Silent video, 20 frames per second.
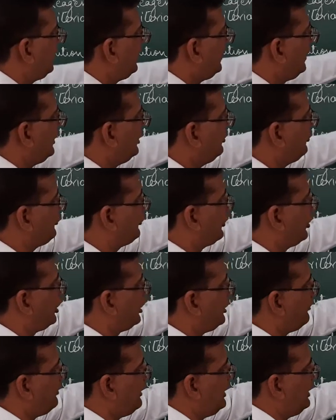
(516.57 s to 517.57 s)

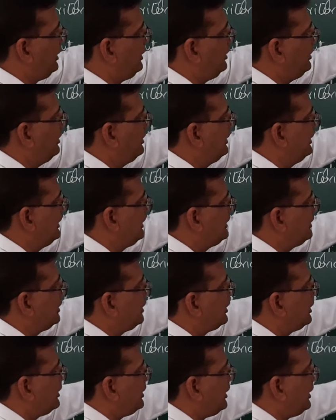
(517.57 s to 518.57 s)
Insoluble
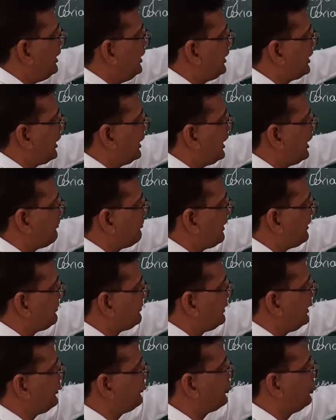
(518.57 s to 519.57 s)
green color
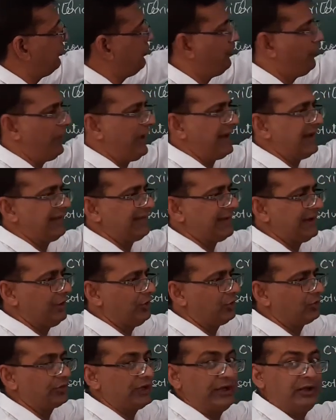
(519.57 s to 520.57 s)
precipitate, so ferrous
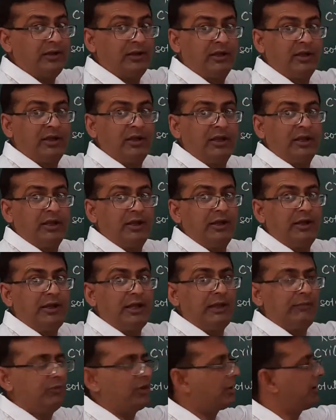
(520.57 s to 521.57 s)
hydroxide.
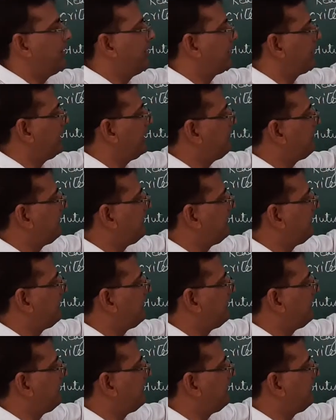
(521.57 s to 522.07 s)
Name the green color